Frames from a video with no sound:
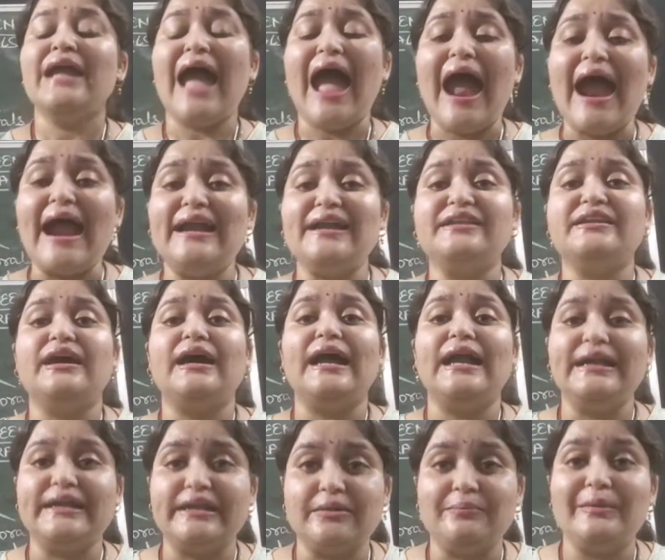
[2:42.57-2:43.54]
And the
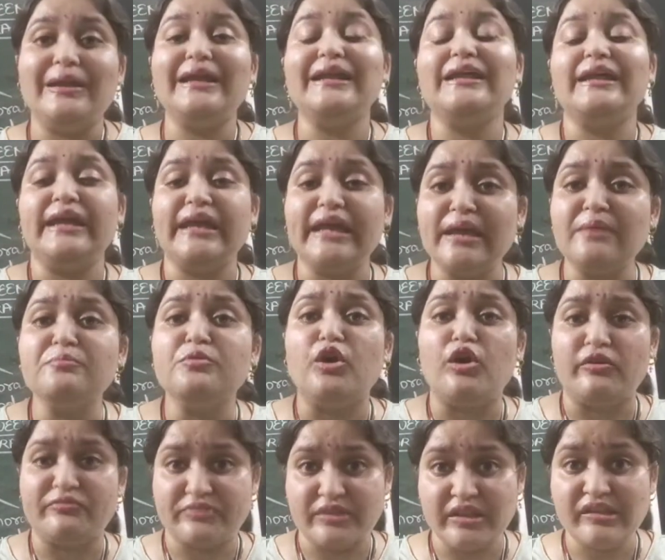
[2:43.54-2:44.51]
ultimate aim
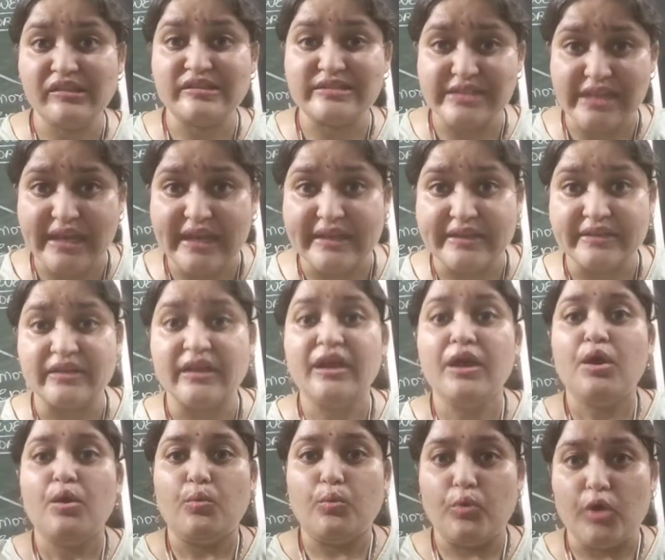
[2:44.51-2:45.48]
of the state
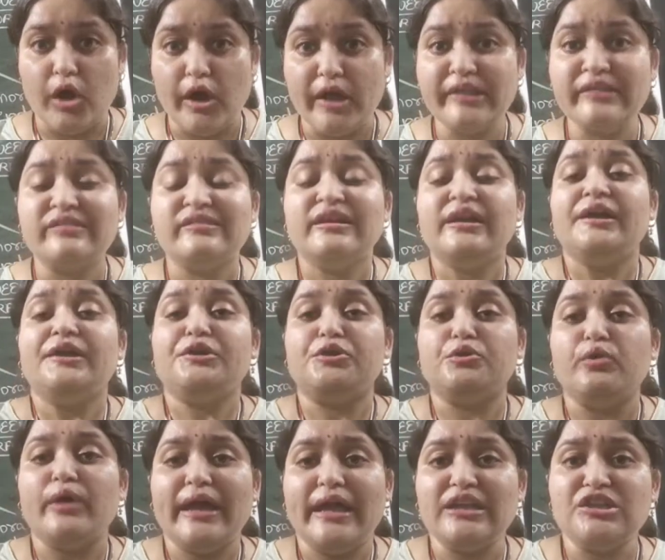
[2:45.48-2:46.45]
was
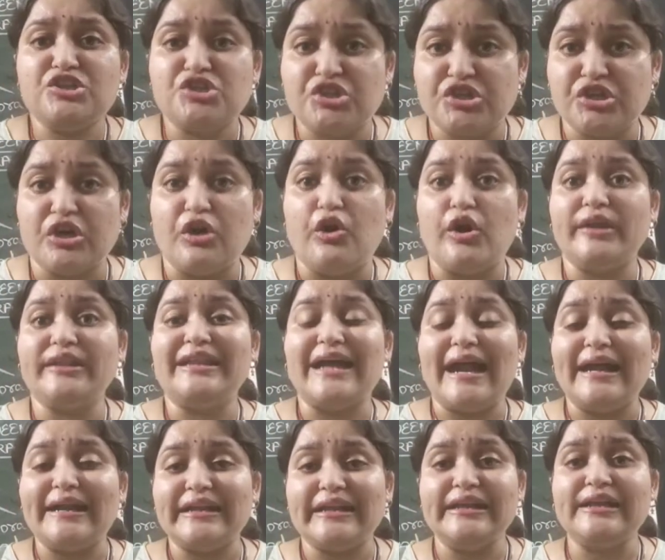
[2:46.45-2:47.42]
to ensure
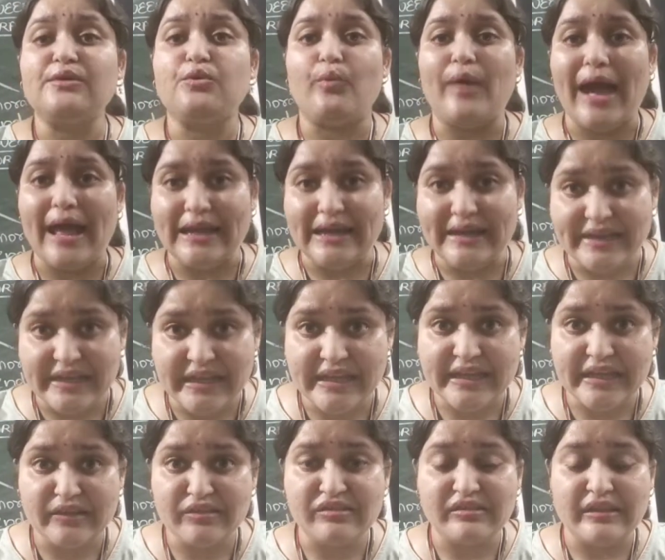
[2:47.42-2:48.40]
that equality
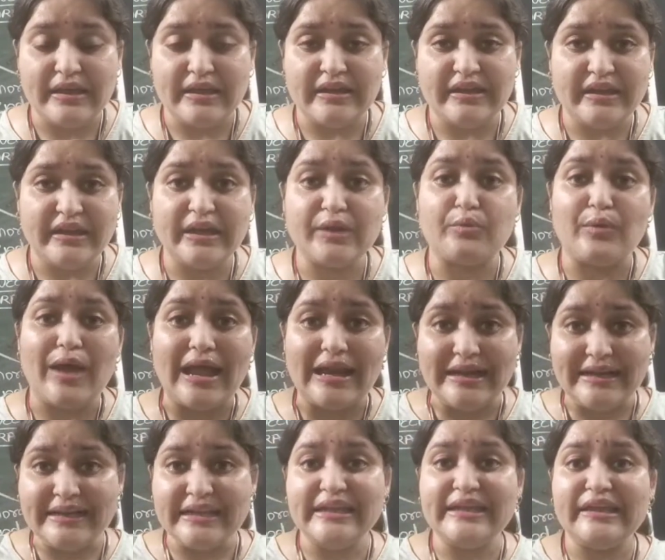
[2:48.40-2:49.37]

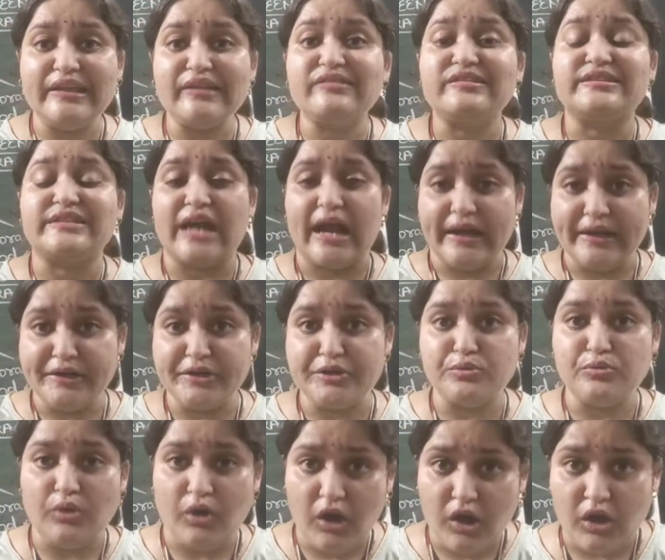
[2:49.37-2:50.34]
is done to
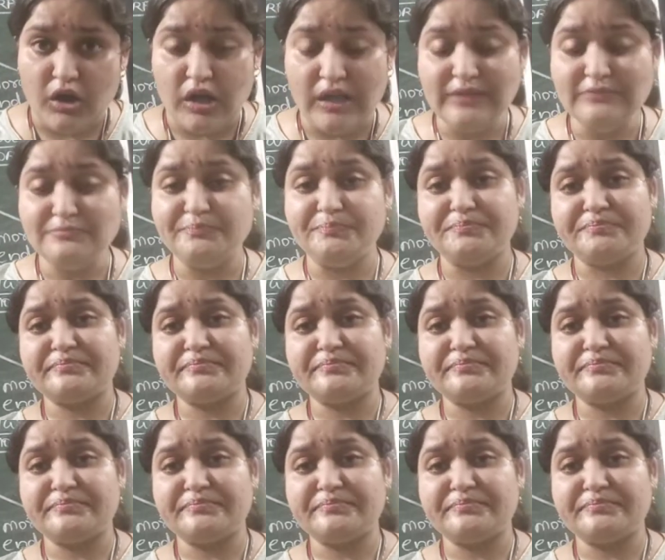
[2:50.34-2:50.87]
all,